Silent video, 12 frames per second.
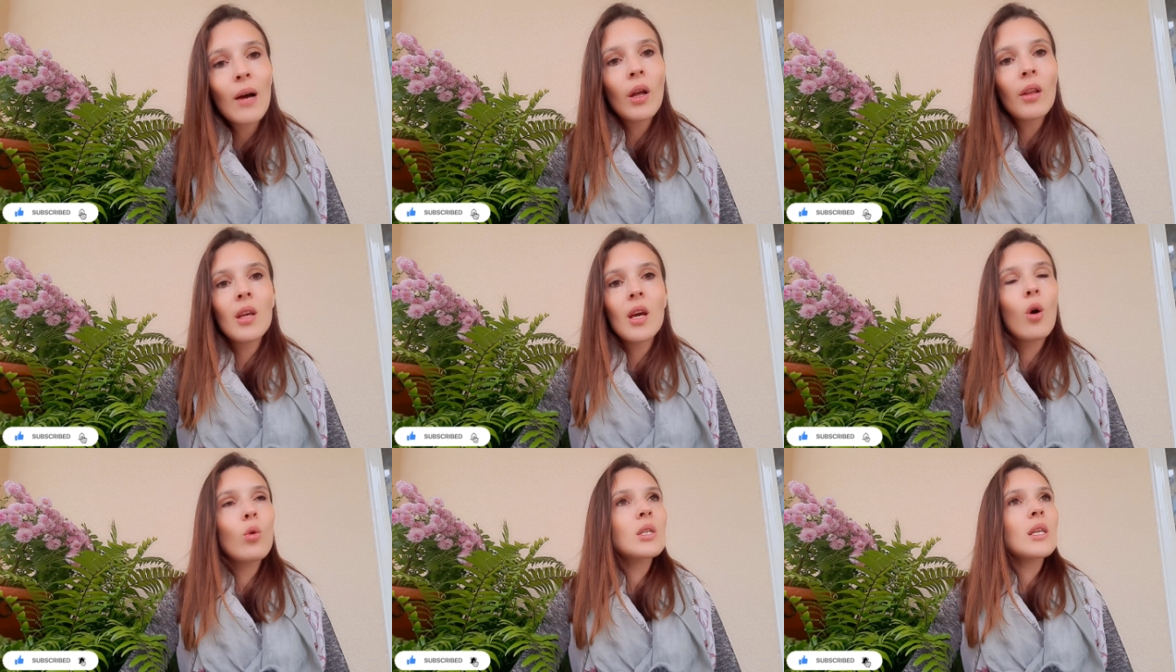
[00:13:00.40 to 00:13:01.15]
at the
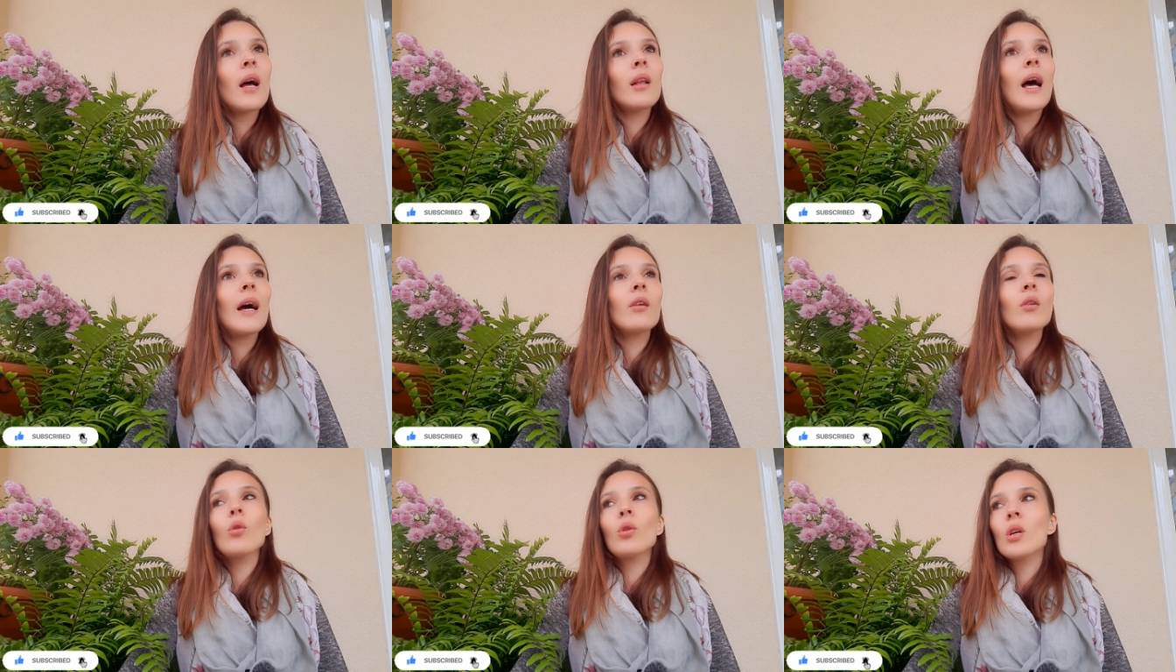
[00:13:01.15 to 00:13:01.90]
hotel, I don't
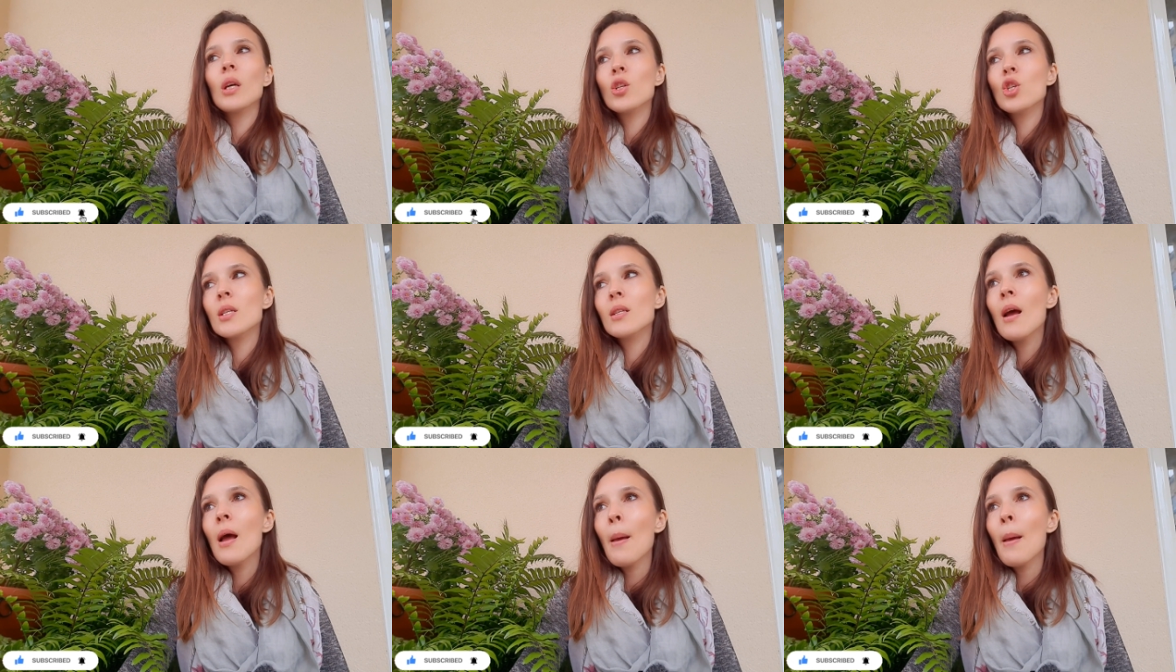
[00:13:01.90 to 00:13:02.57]
know, you can just